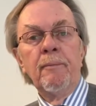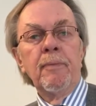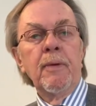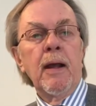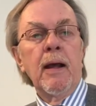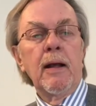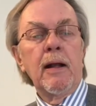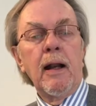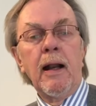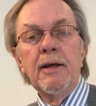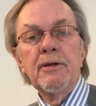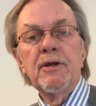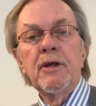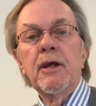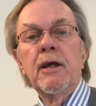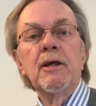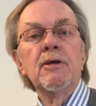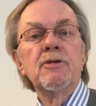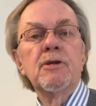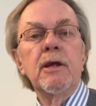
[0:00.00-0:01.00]
A classic
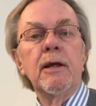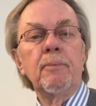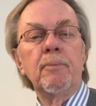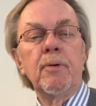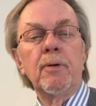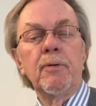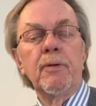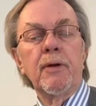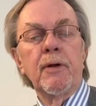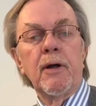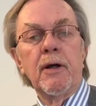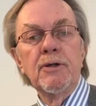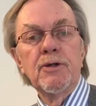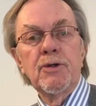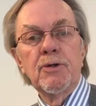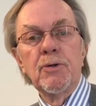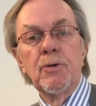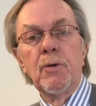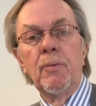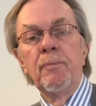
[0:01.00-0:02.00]
example that I
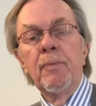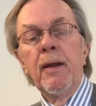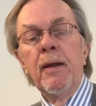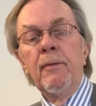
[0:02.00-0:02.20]
saw